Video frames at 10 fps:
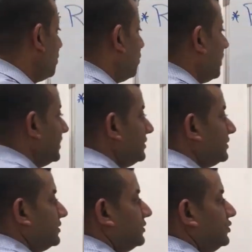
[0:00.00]

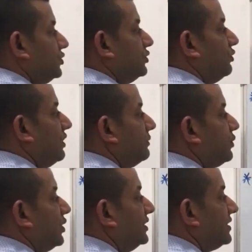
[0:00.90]
1 to
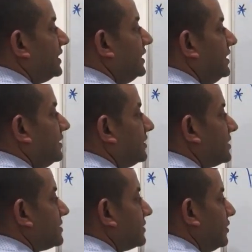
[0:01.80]
1.3
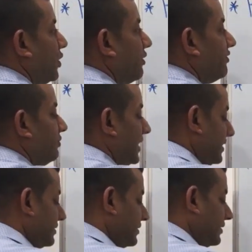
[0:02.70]
liters of
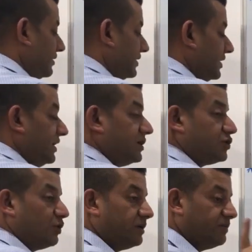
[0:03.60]
blood in
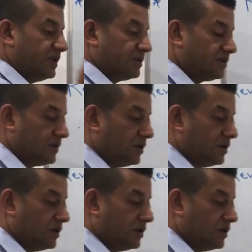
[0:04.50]
each 1 minute.